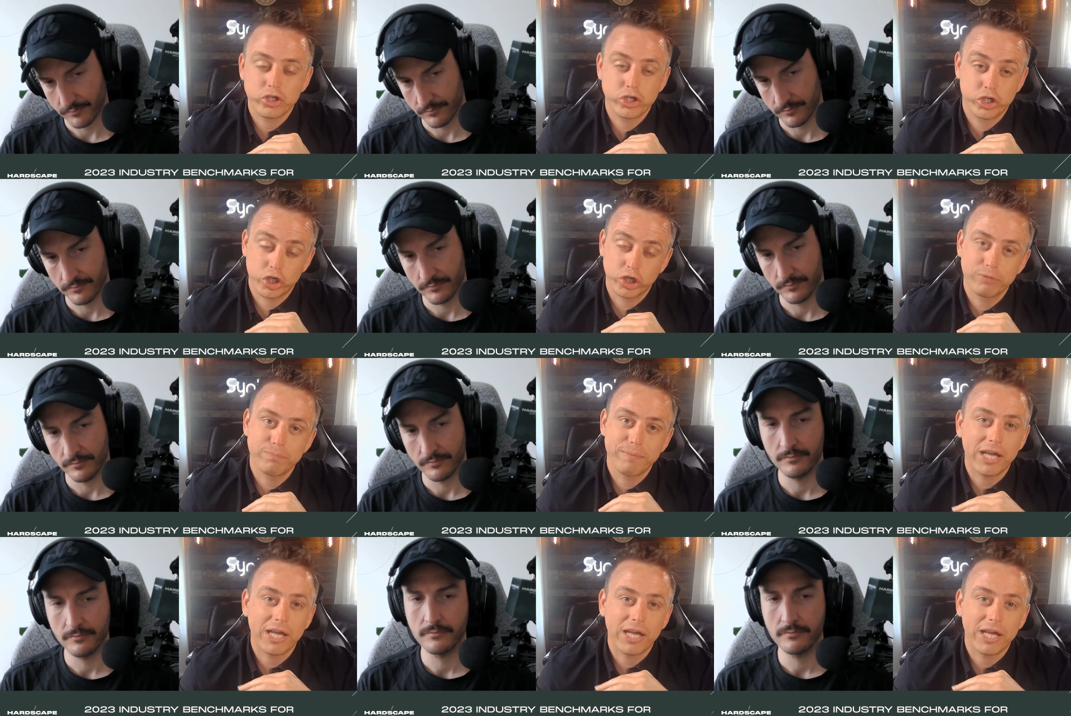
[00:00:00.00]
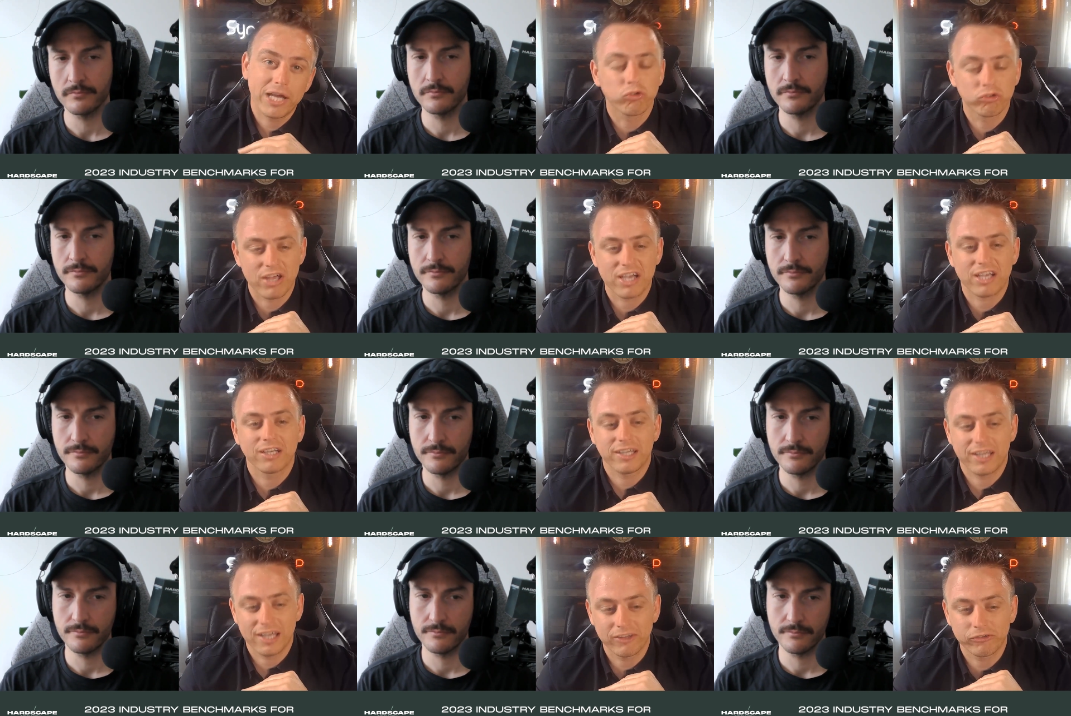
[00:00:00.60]
Speaker 1: make you second guess
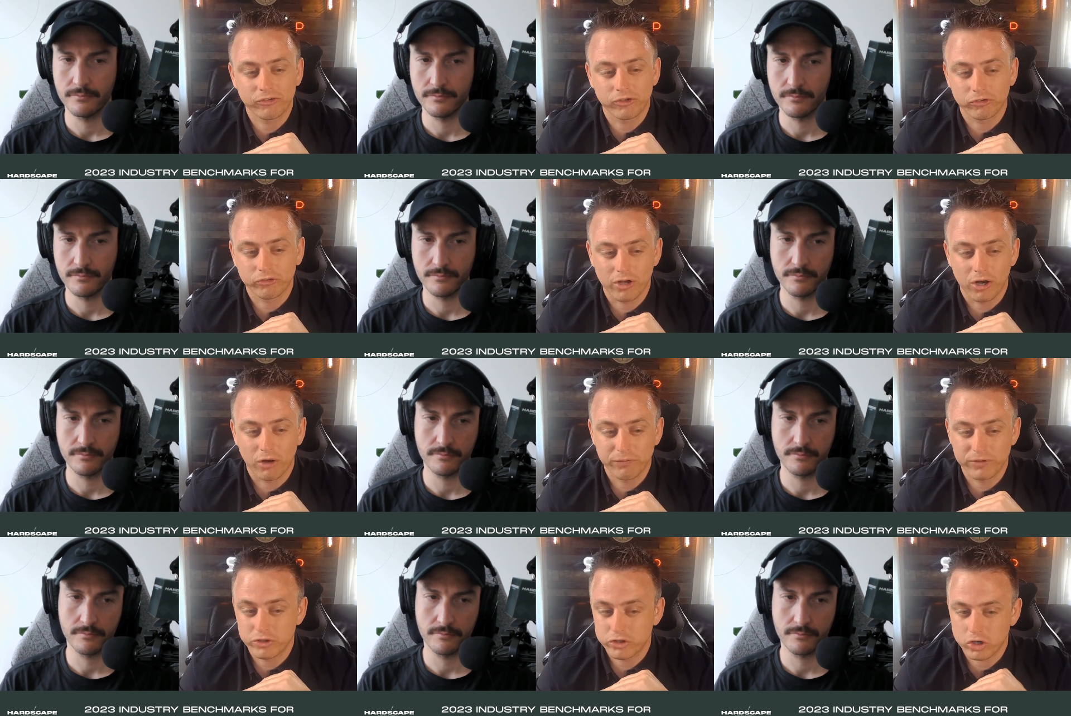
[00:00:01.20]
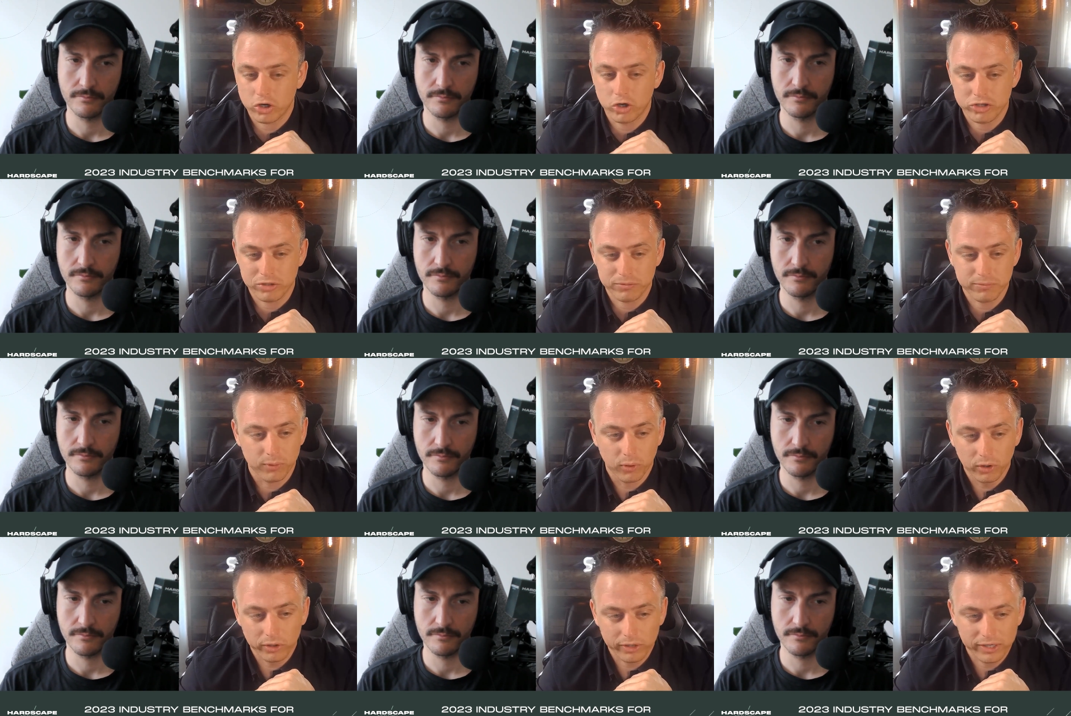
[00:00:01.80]
yourself in charging more
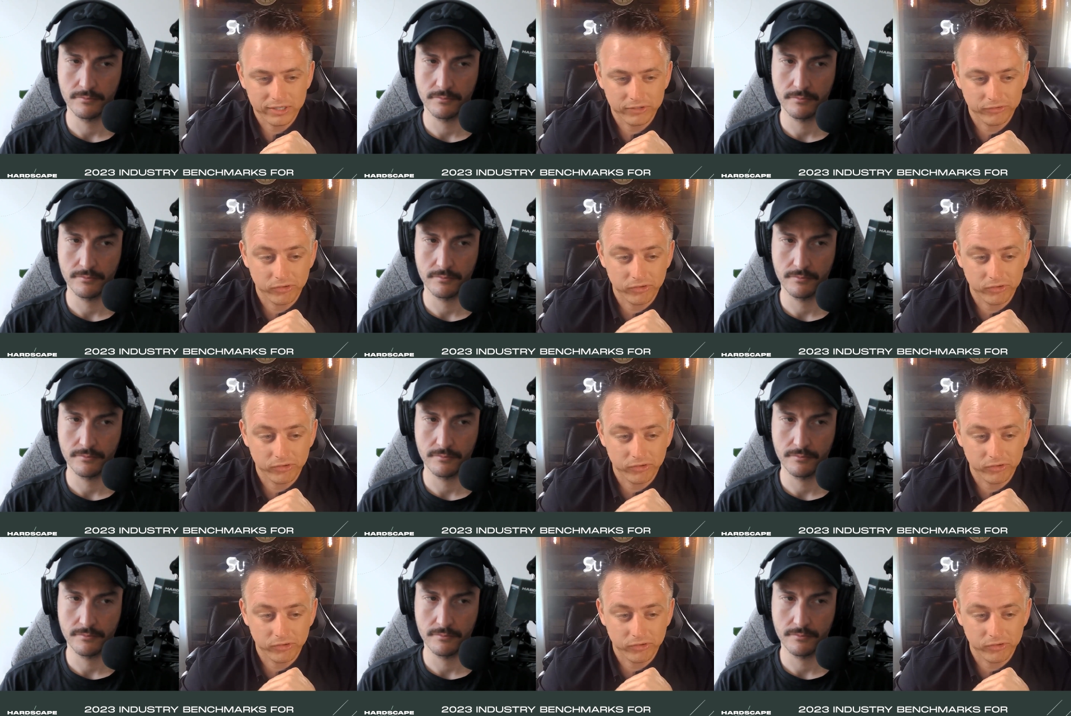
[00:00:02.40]
is if